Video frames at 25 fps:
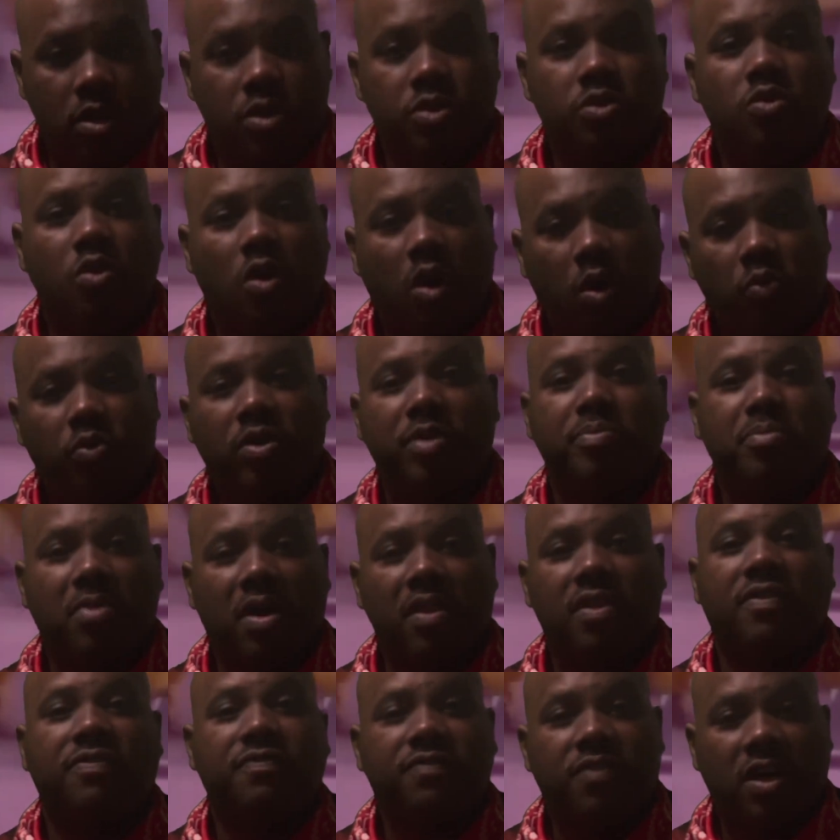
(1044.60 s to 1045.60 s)
you are with
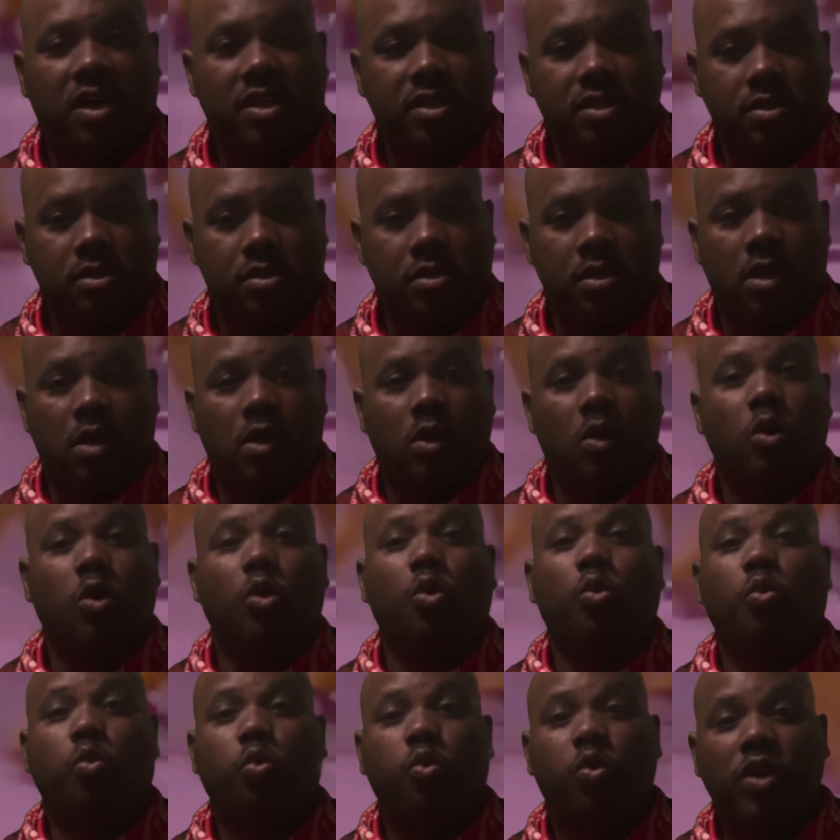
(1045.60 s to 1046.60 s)
motherfuckers
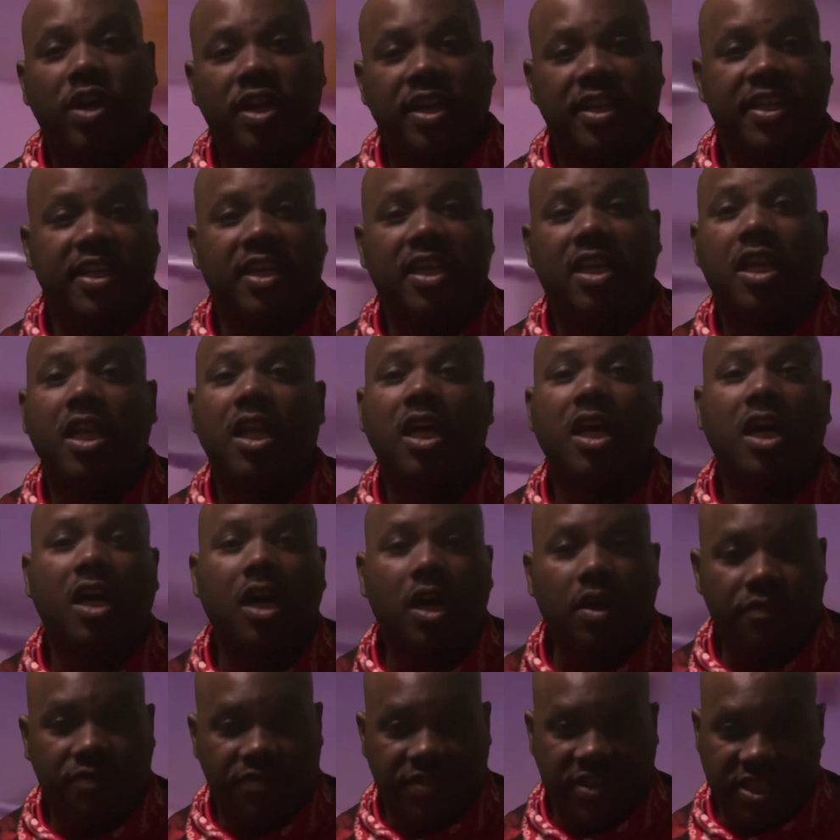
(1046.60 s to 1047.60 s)
who really
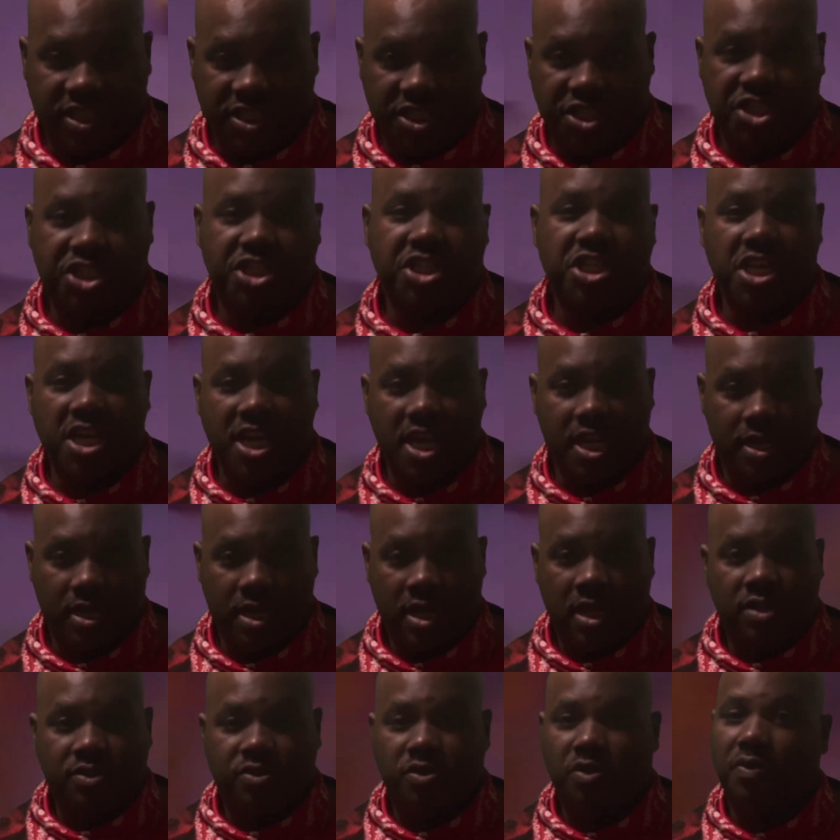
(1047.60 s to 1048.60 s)
love this shit.
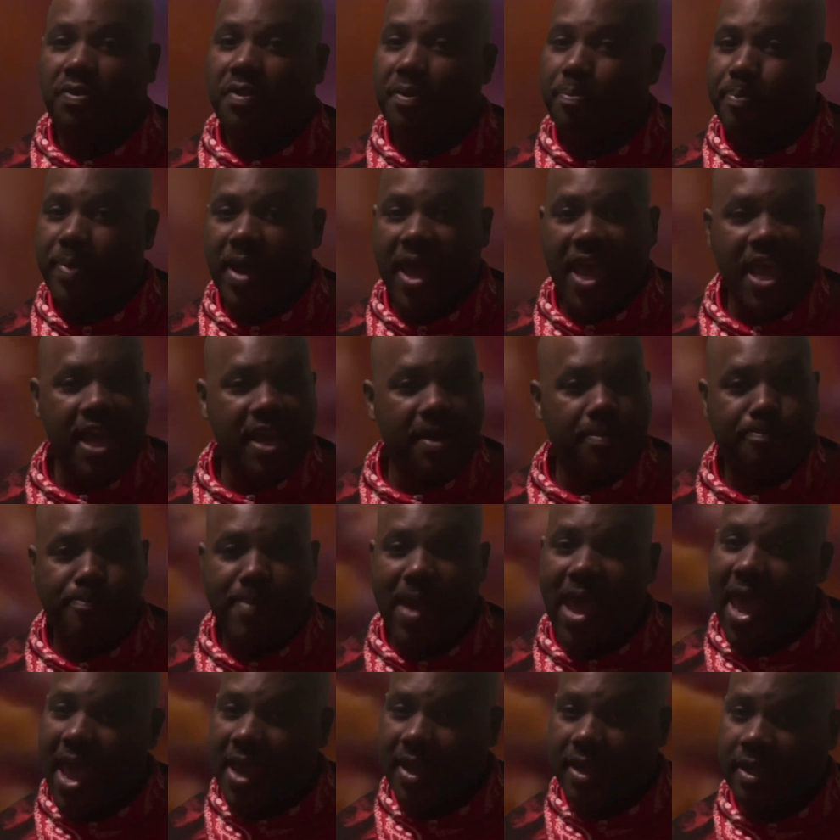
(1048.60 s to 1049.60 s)
So the bang
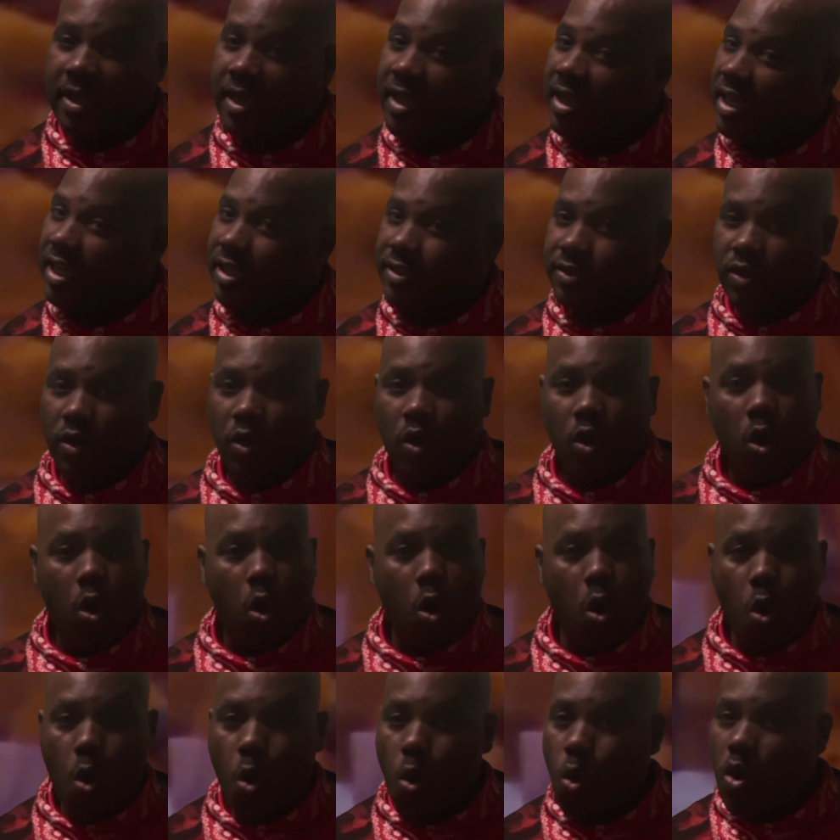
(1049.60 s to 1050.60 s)
back is a
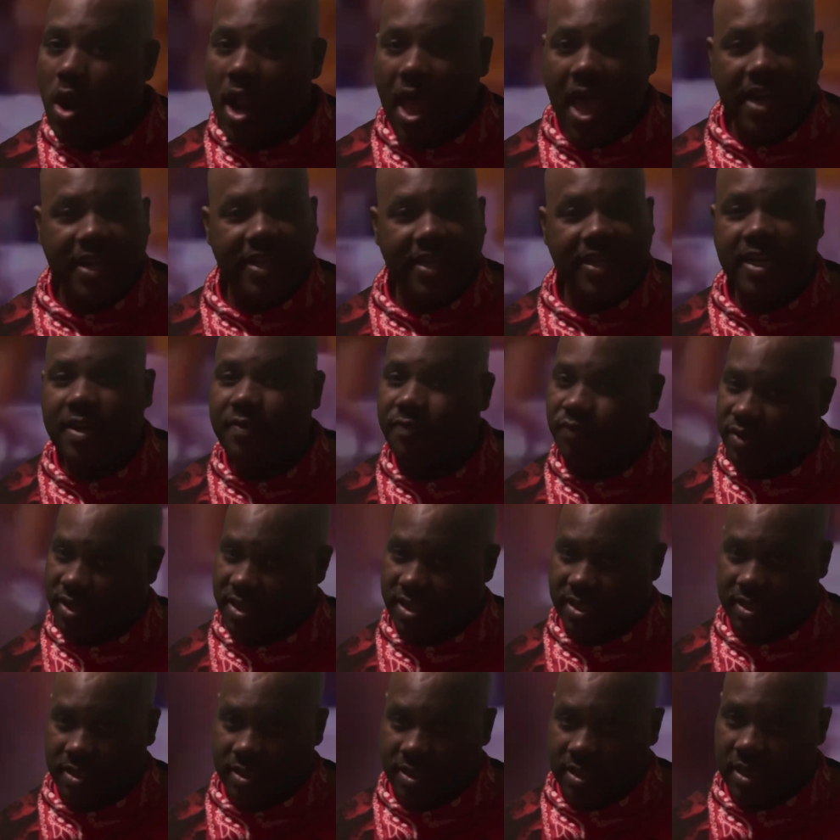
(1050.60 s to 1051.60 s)
whole lot different
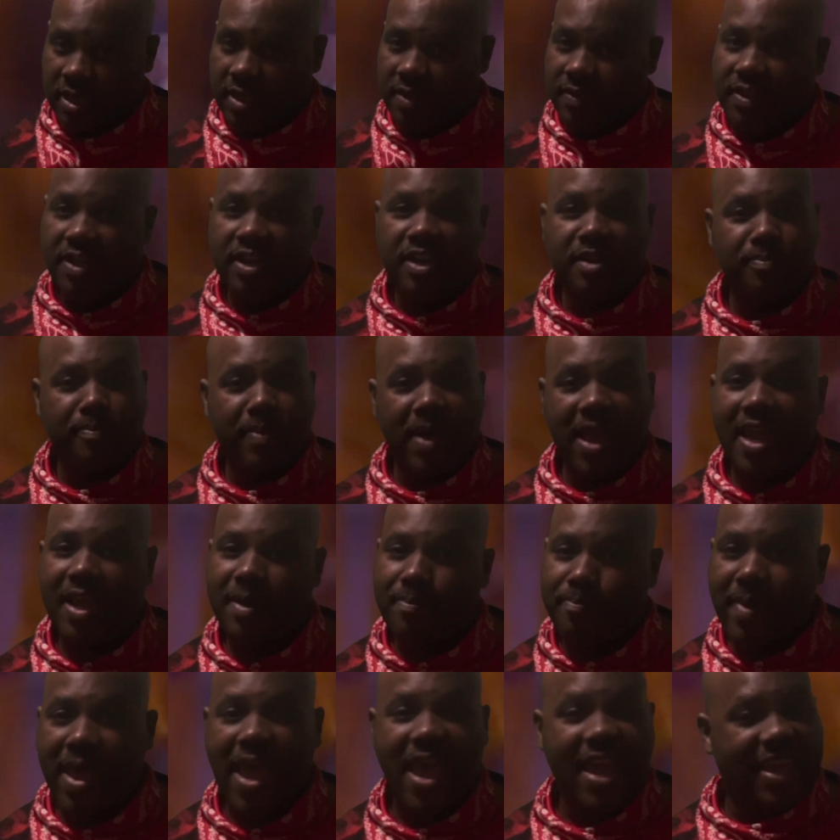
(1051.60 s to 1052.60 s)
than the bang
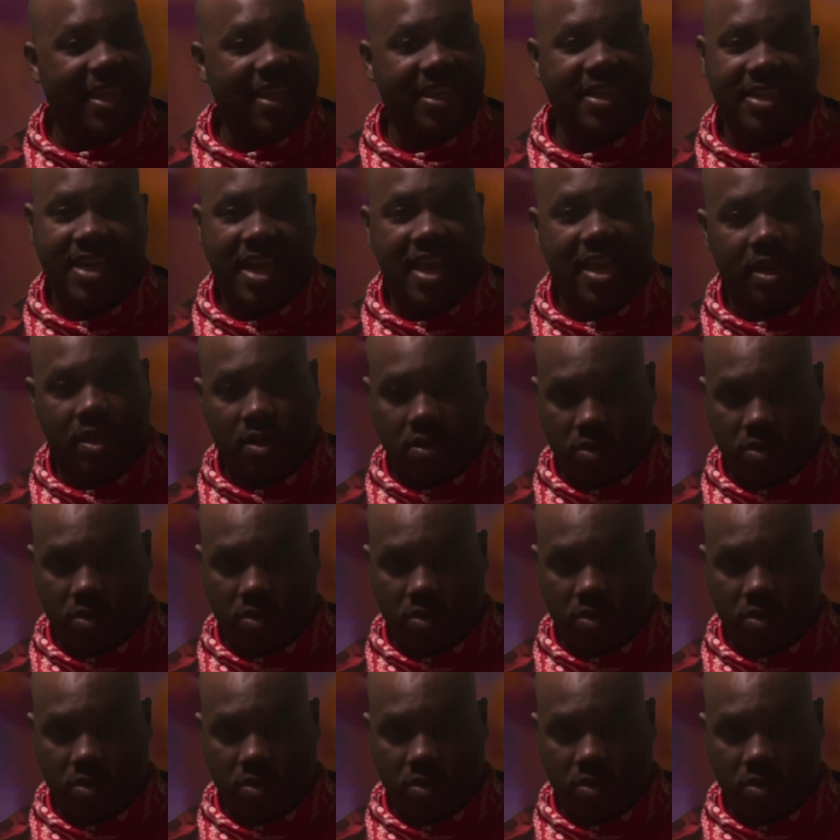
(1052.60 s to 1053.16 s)
back in Dago.